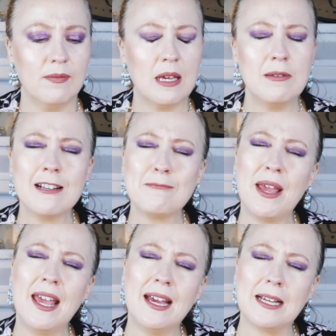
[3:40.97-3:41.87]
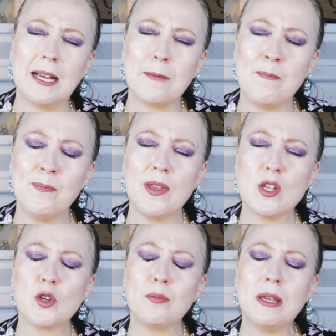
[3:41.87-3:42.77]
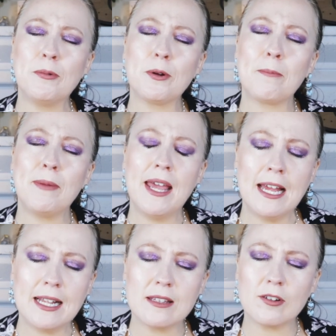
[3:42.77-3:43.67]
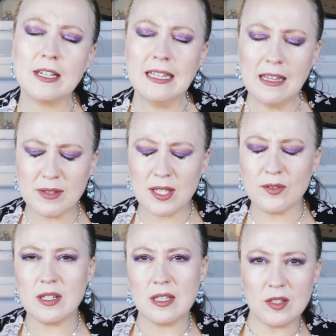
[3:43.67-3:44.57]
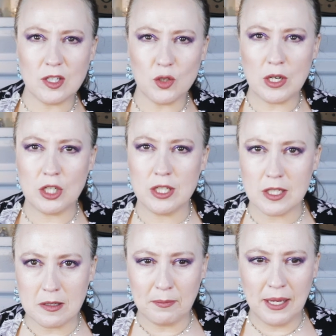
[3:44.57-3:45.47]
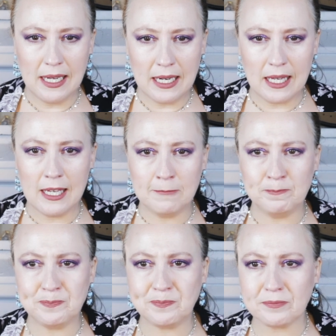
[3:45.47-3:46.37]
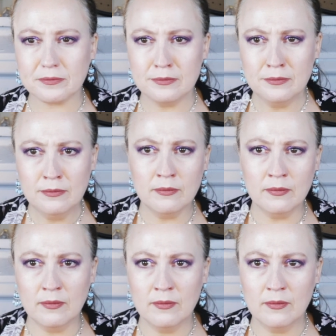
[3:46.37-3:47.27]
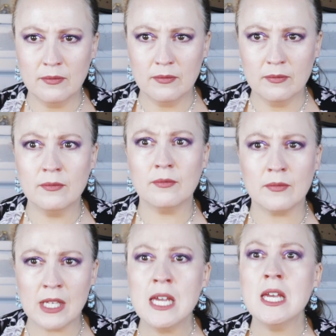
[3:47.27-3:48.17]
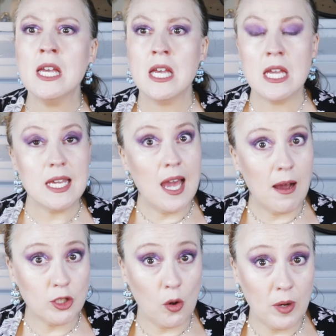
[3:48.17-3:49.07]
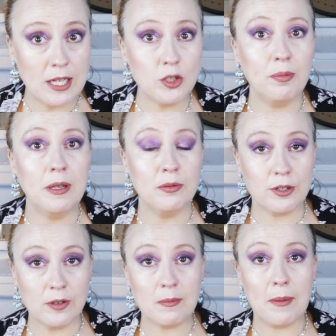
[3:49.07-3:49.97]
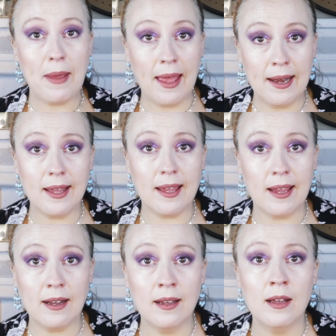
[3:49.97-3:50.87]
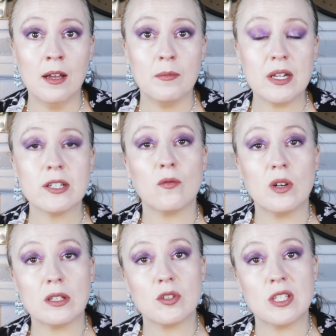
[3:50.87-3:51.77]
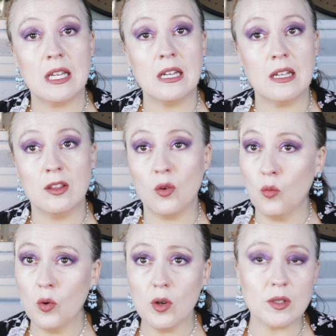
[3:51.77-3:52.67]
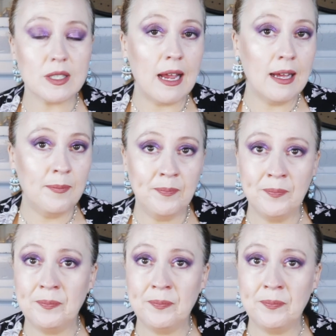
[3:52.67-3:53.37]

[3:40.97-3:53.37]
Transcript: I'm hearing panic. So people are panic. They're getting themselves into these situations. They're panicking. Mm. Yeah. Okay. So people are going to be panicking because of what they're seeing in the world. And